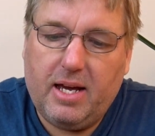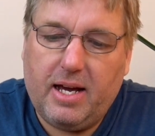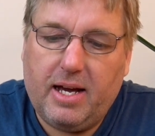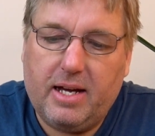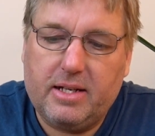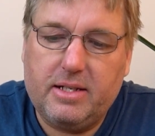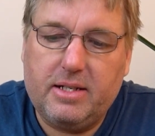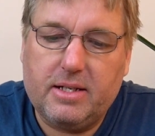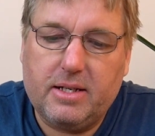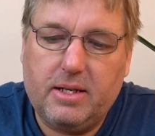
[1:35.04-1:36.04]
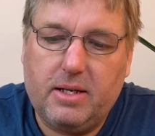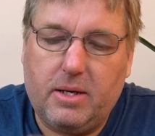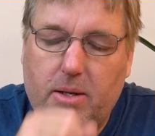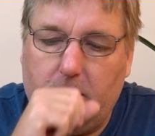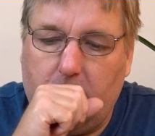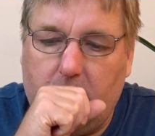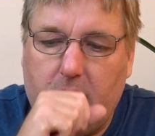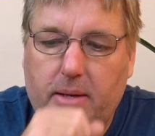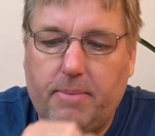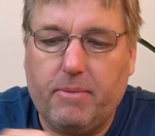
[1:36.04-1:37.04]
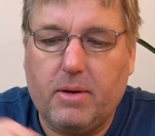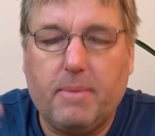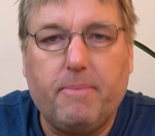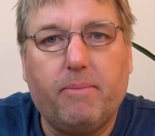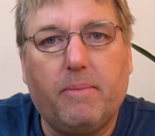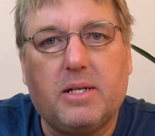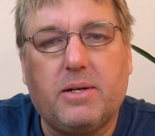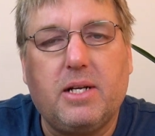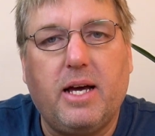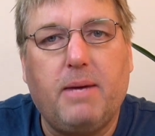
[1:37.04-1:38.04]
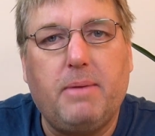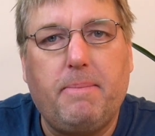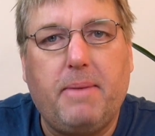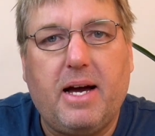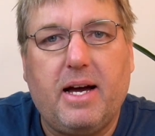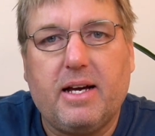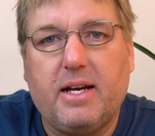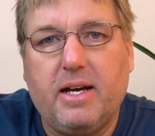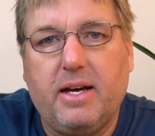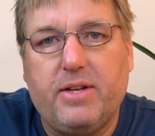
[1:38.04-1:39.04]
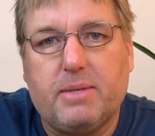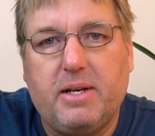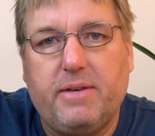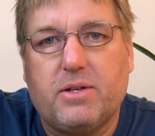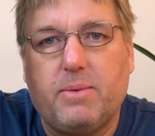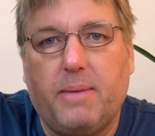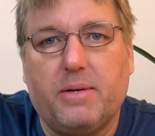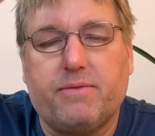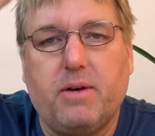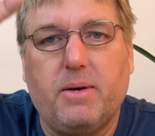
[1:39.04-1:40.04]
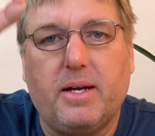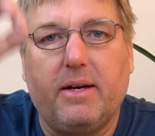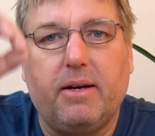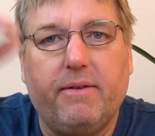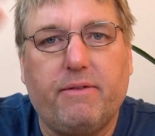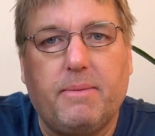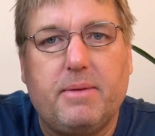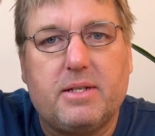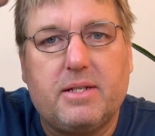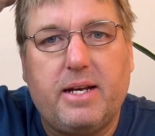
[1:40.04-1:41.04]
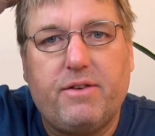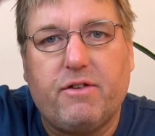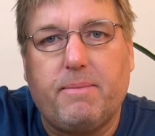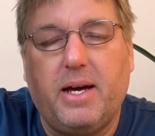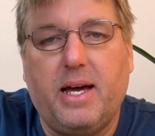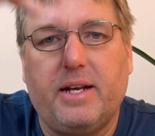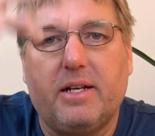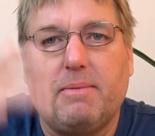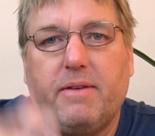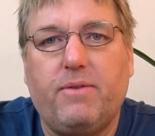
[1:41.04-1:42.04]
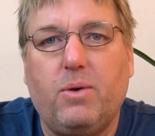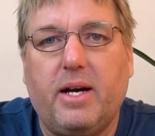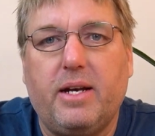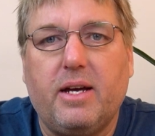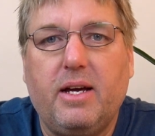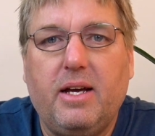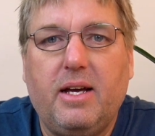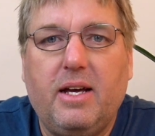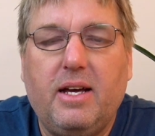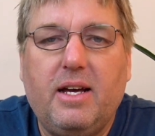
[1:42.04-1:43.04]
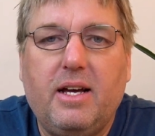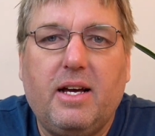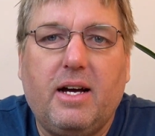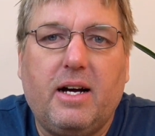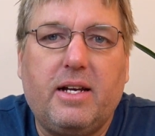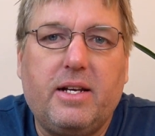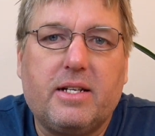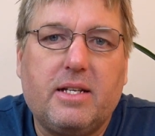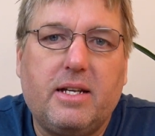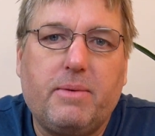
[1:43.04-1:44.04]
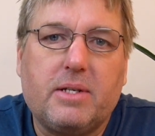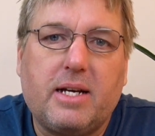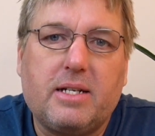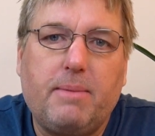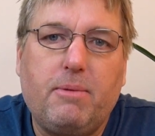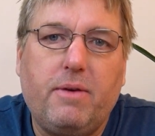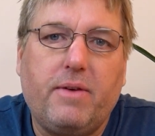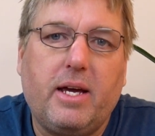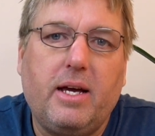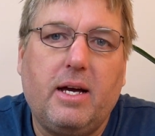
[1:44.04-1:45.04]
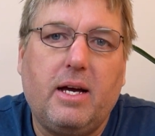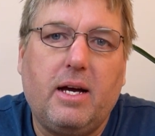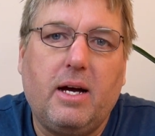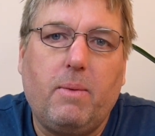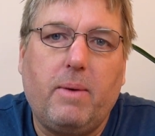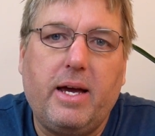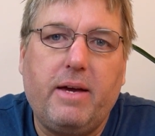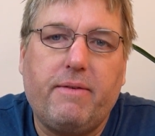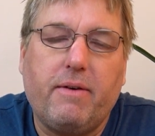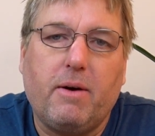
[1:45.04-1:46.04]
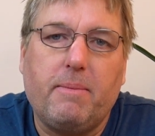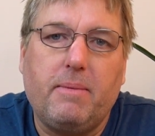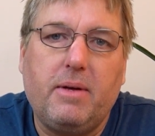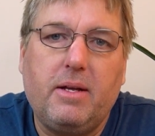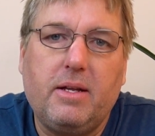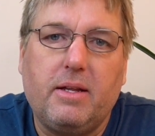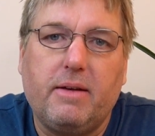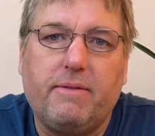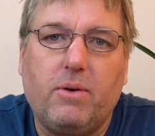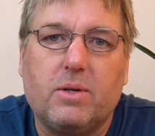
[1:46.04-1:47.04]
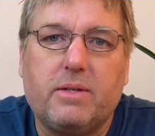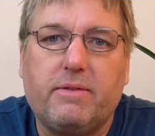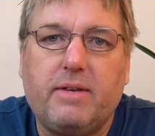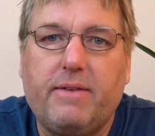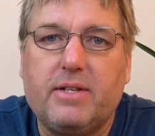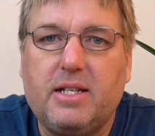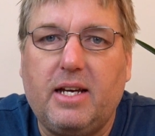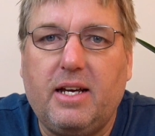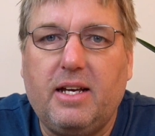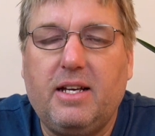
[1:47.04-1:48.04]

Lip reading: And because I was lying on my back and this bead of sweat was rolling from the center of my head to my forehead, I noticed that it was actually moving away from the force of gravity.